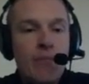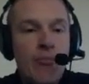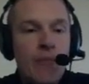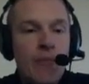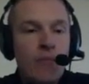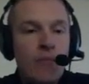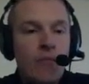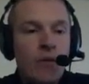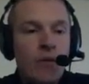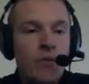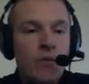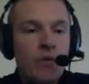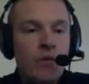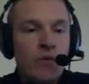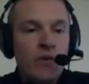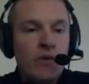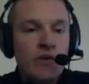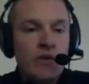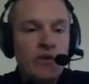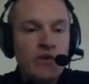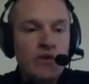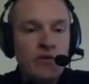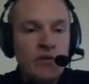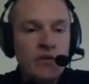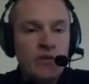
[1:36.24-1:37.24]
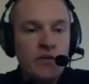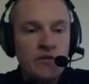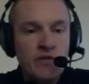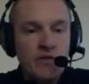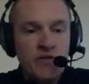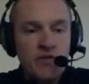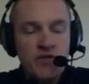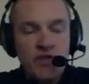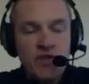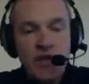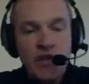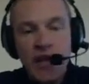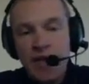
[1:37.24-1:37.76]
What we're going to do though is you
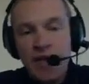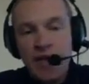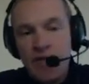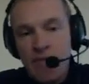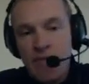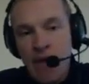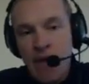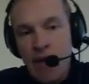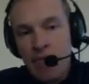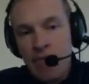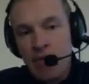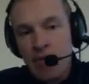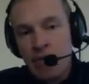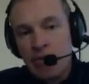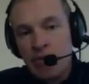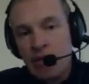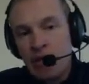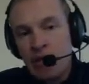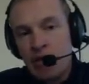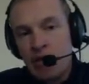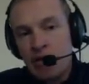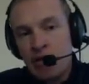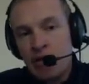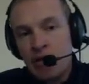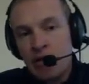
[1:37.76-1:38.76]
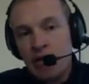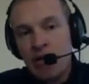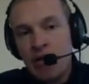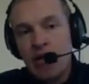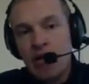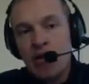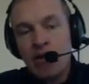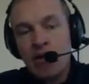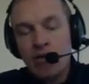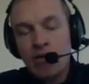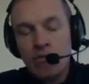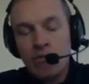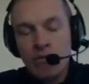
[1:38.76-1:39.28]
should have a map up here
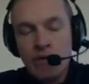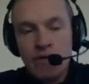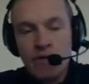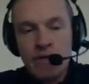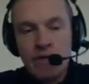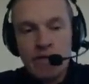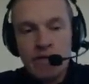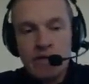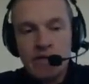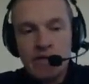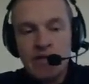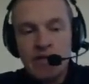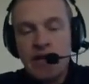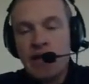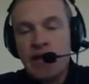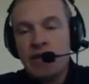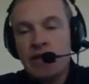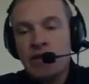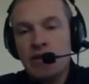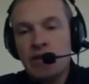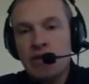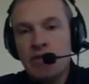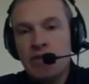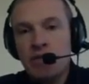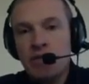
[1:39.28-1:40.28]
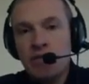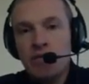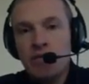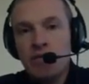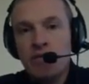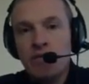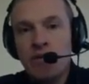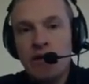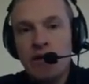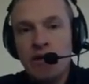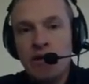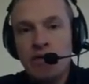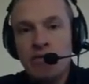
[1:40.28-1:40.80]
with the title of
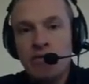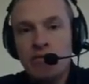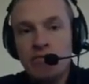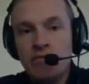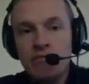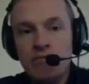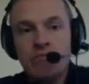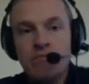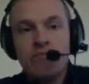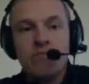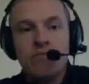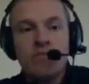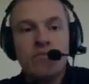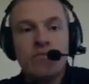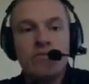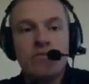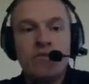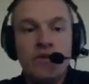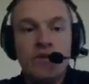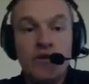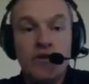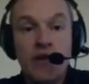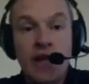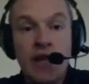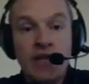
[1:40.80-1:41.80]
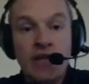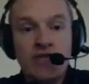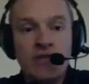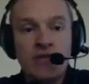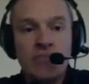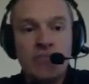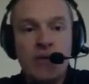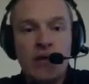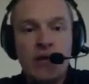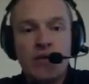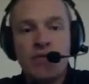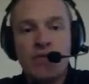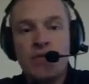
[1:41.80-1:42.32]
your national
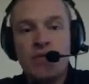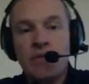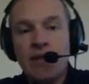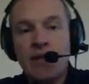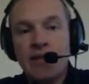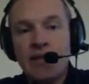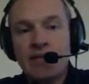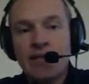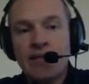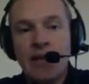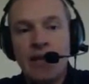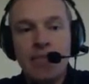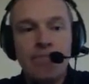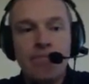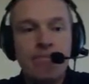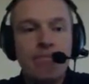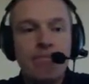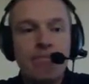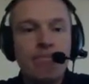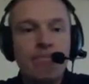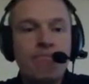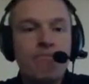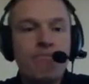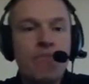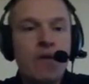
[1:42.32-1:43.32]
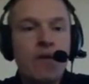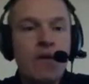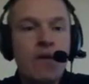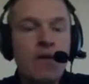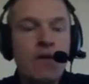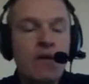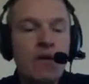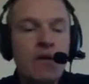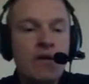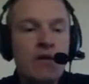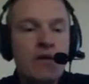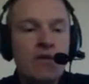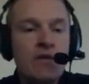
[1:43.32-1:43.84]
park from last time.
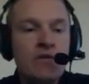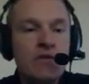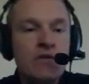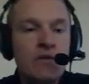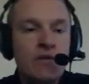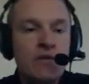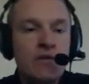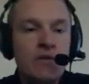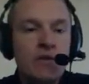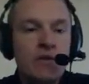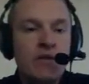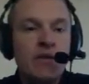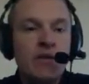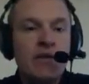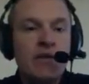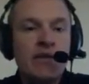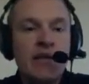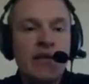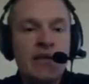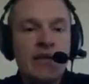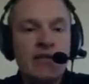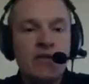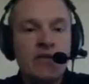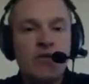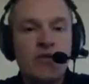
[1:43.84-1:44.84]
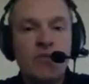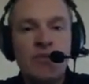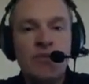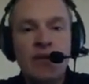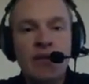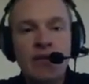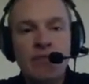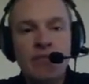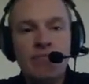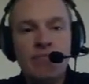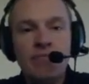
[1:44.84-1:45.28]
So you can click that to open it.